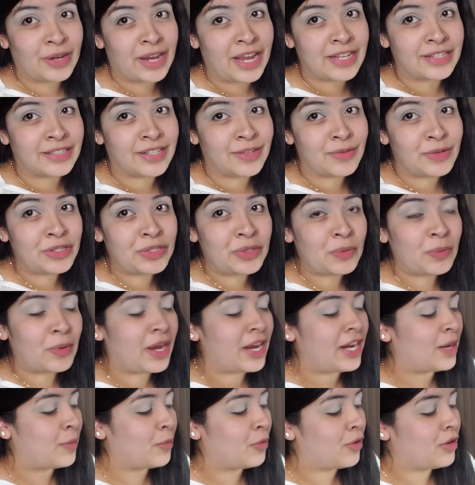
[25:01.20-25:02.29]
guys, the reason
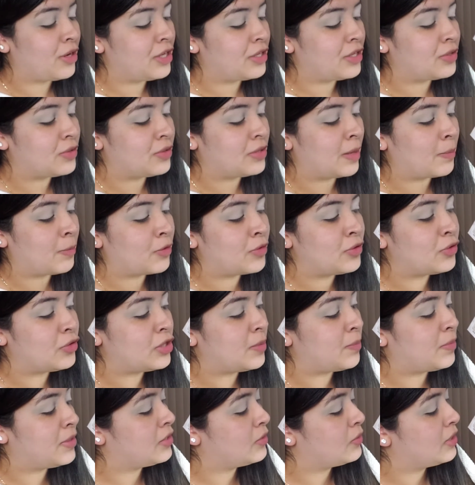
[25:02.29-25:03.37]
why I'm going to
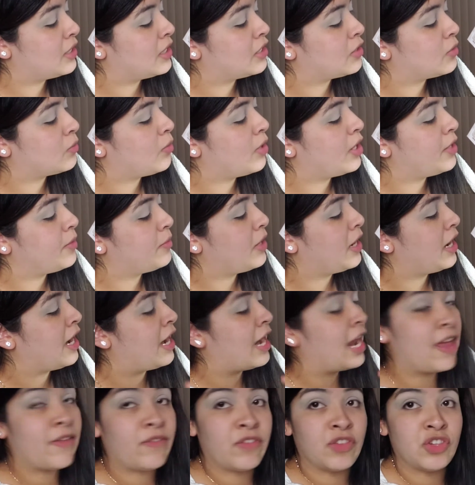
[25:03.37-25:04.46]
dip into this one
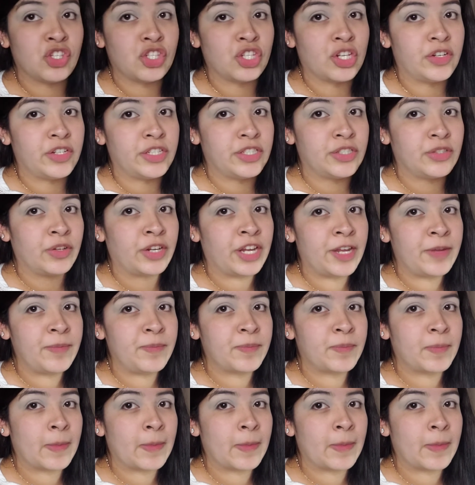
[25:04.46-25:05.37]
and life insurance. Okay,